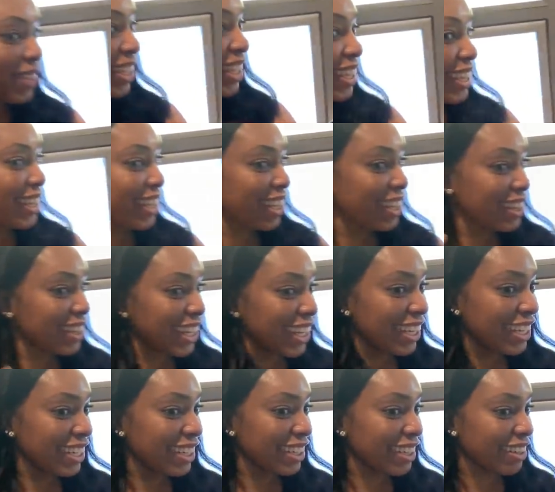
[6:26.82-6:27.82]
Do you feel like Thank
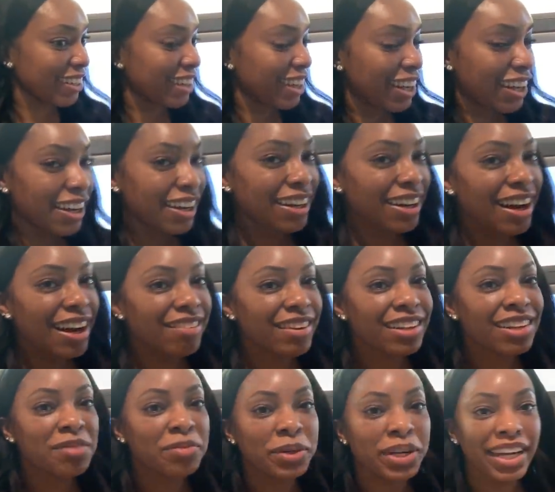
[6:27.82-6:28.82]
a new you. woman with two new hoes? I
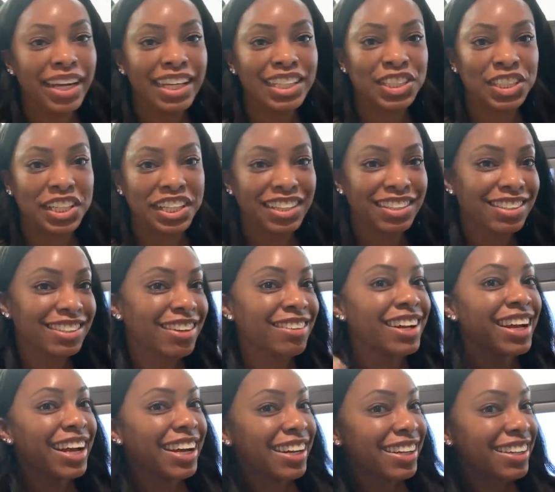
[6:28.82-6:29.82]
look more edgy, don't
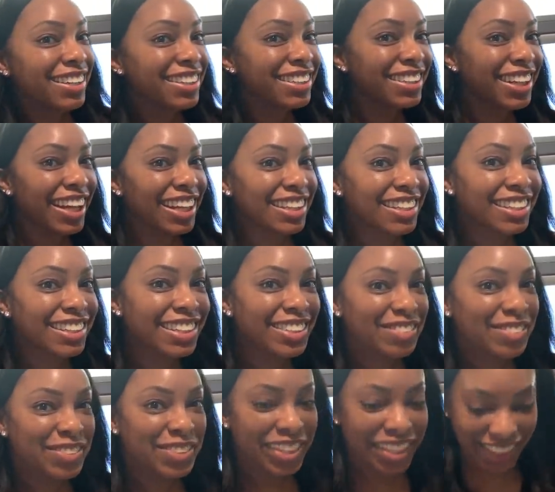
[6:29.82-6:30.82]
I? Like you
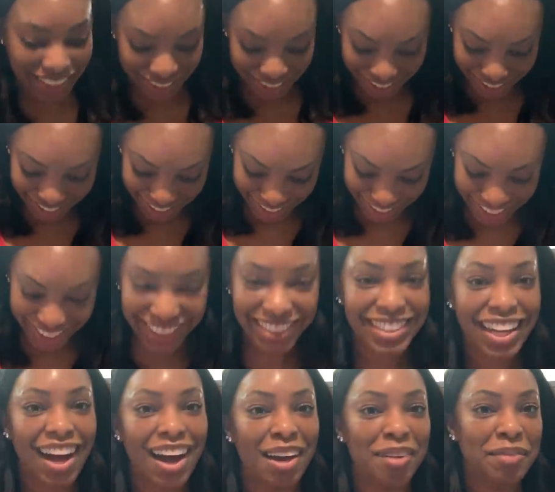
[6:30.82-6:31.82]
got two more, hoes.
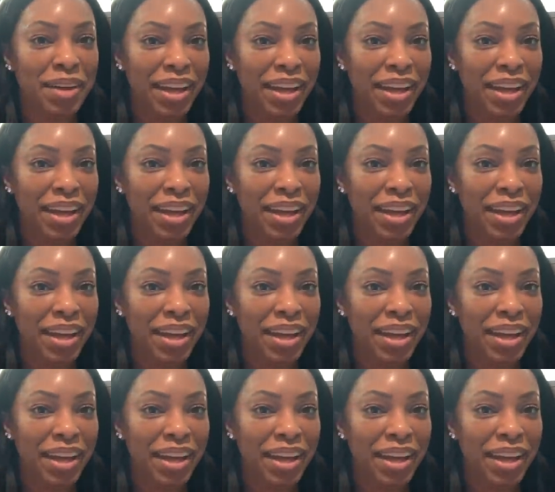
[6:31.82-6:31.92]
Stop